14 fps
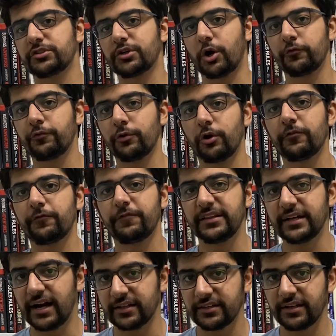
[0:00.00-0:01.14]
was doubtful of
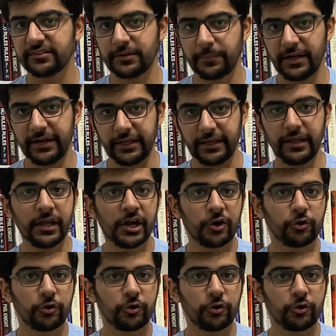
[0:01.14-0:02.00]
Vedanta's ability